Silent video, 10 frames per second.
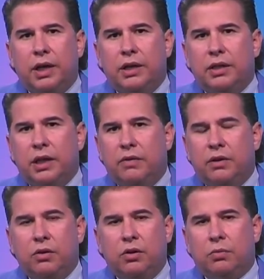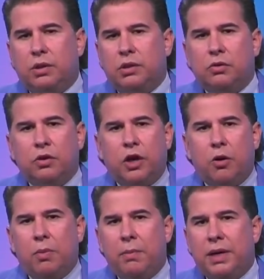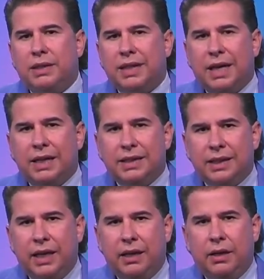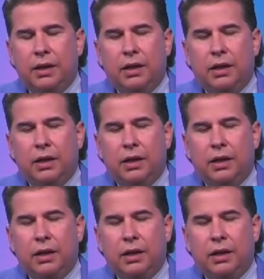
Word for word: even though the obstetrical care might be exactly the same,